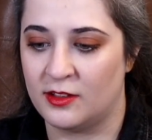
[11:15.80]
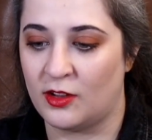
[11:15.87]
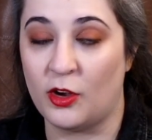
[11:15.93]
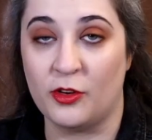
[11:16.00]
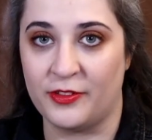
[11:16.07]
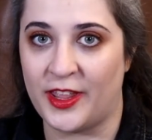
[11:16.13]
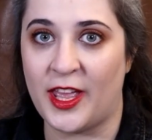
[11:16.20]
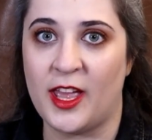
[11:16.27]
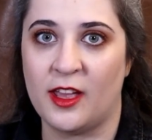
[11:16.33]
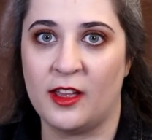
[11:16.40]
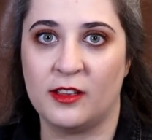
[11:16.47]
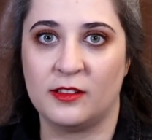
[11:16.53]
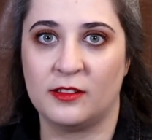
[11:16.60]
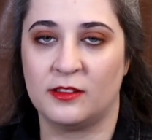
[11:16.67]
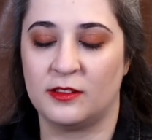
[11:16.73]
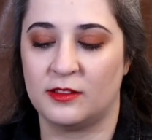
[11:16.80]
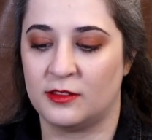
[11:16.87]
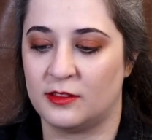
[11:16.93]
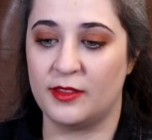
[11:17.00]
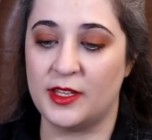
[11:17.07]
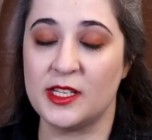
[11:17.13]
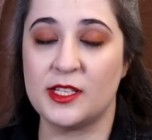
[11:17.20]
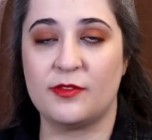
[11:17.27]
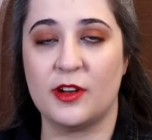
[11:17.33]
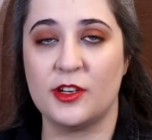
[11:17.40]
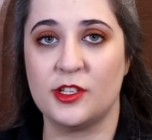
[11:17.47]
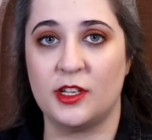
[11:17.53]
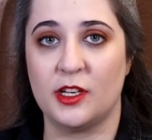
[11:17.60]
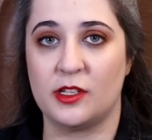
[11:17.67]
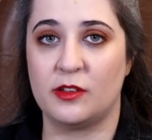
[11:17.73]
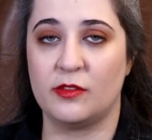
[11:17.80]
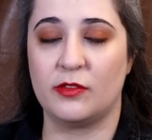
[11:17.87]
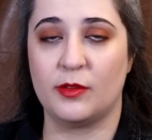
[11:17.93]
over there. This French edition